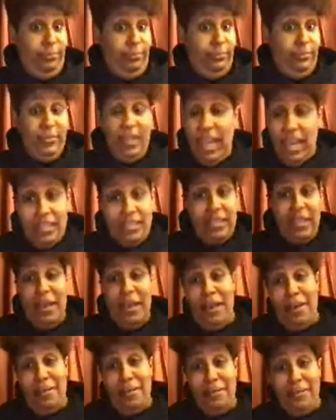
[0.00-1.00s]
That's
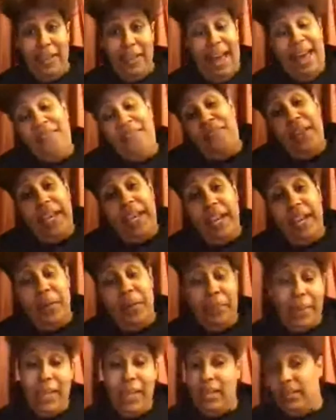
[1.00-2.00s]
all. I figured it
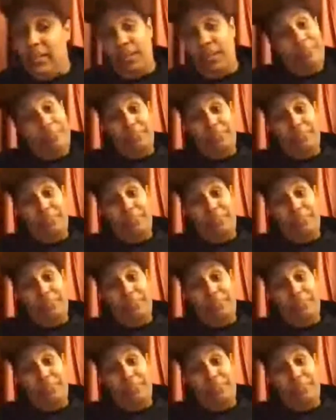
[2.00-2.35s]
would be a